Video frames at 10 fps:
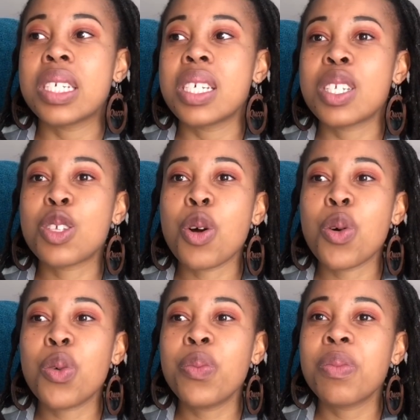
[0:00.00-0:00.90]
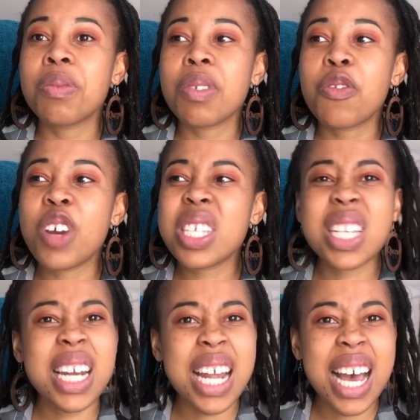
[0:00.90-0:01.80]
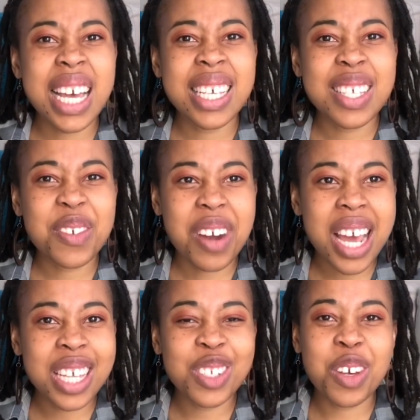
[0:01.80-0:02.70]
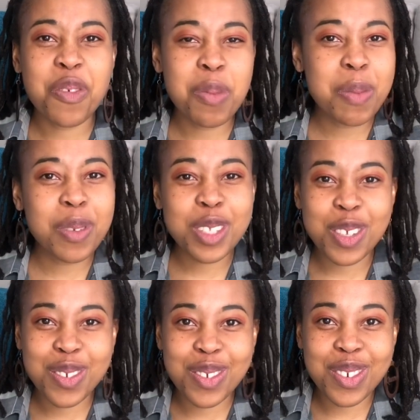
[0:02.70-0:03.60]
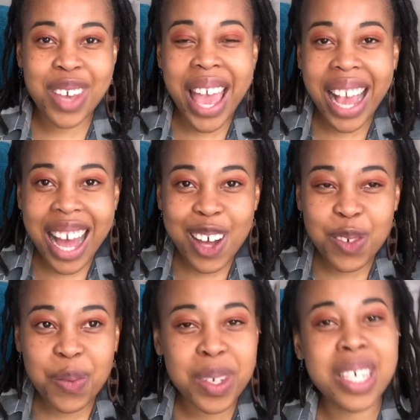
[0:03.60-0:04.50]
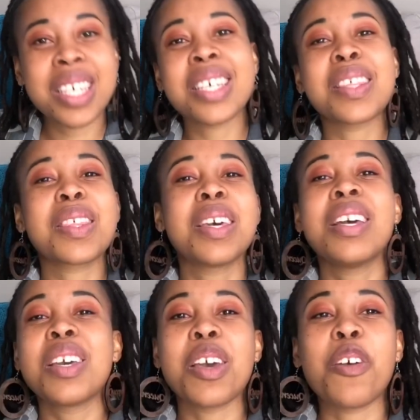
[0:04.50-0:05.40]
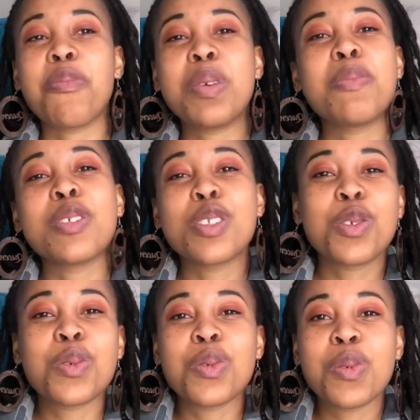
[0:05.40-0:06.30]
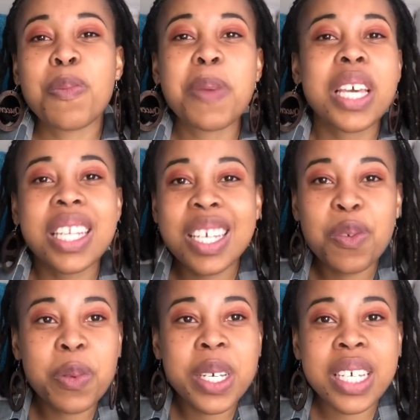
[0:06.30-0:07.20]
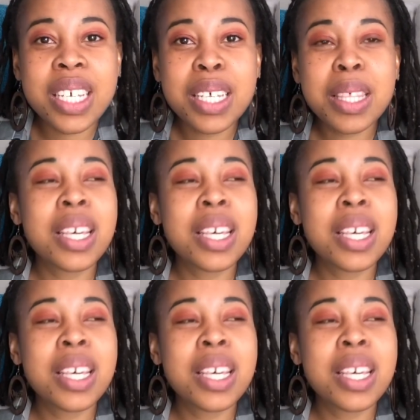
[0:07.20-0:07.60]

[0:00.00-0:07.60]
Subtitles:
So friends are nice, right? You have people to hang out with, you have people to picnic with,